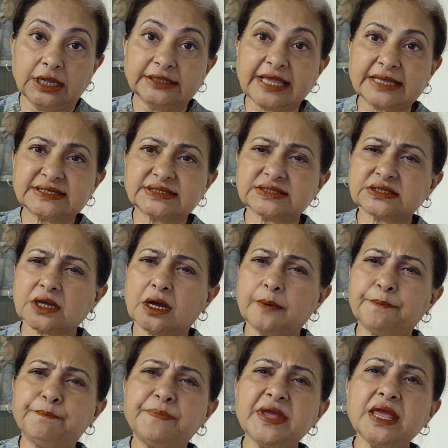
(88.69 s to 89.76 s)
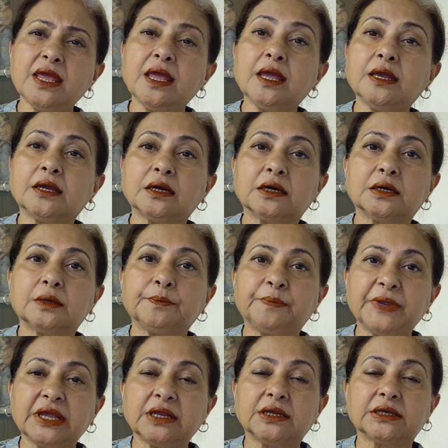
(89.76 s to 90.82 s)
That's a big,
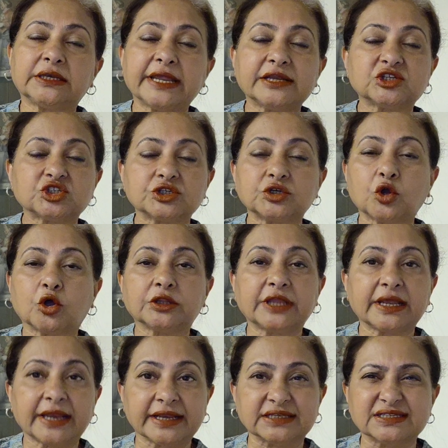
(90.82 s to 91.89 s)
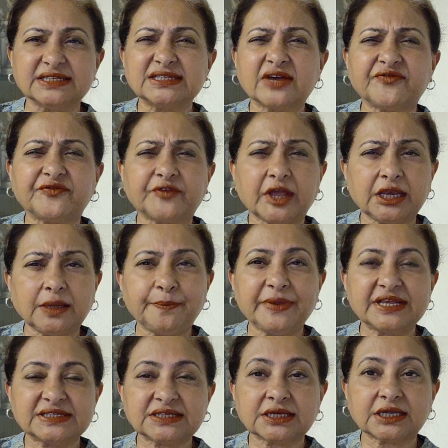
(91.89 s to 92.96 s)
big tension on their heads. These are very
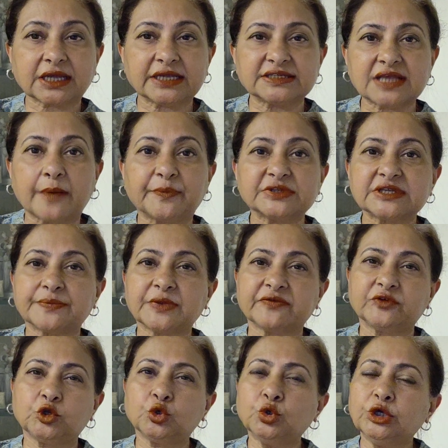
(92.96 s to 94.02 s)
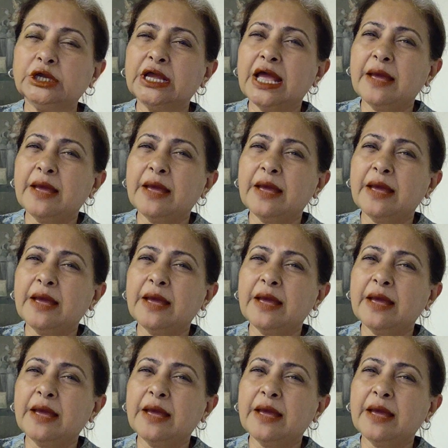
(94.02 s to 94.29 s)
basic examples I'm giving you.